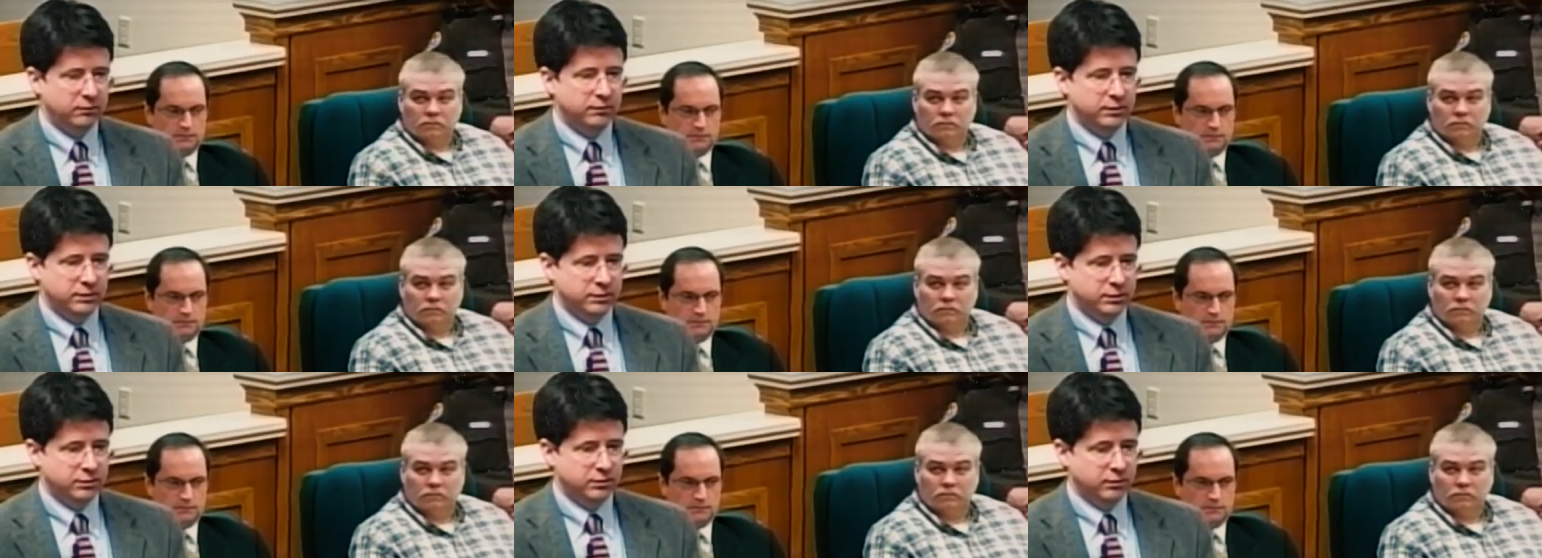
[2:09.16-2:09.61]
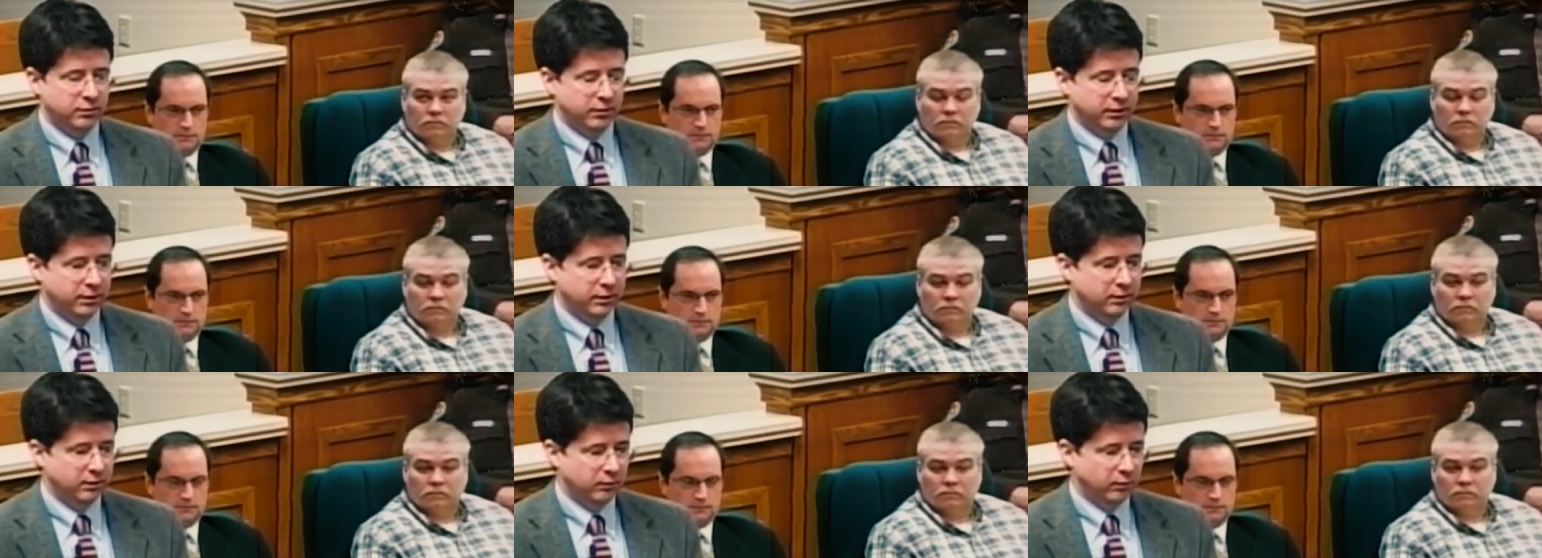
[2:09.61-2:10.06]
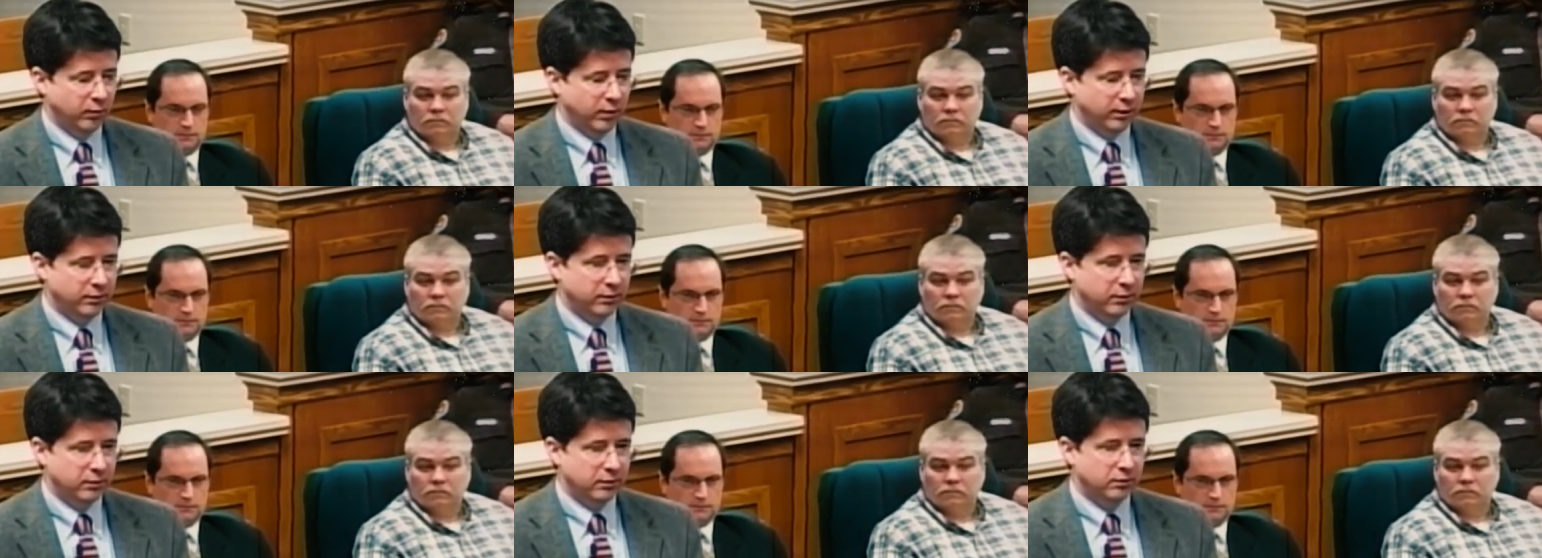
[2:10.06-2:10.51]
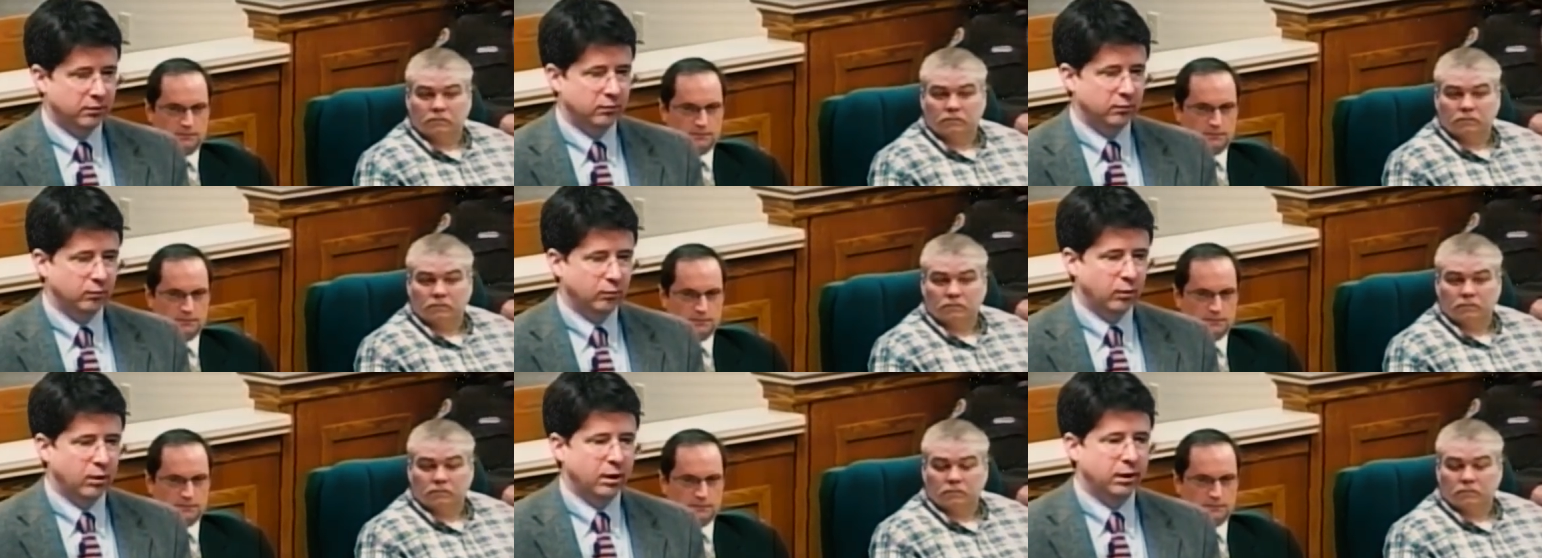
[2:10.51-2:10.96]
Speaker 1: these were the two guys to do it.
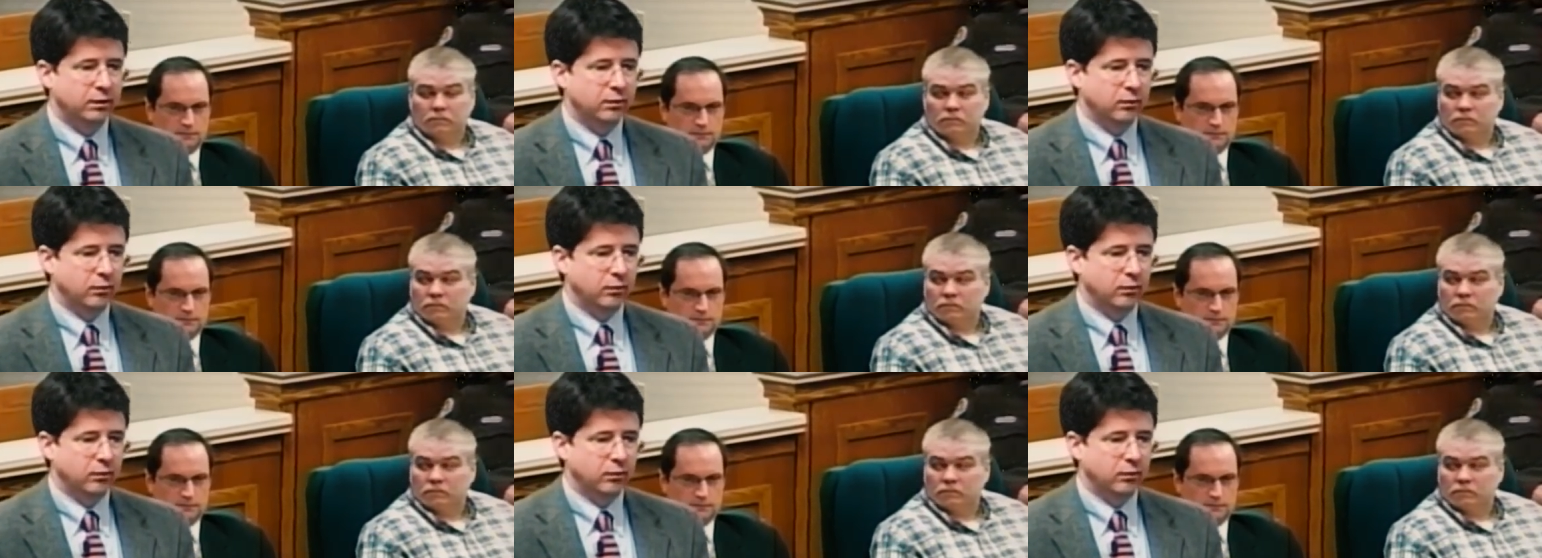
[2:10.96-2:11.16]
But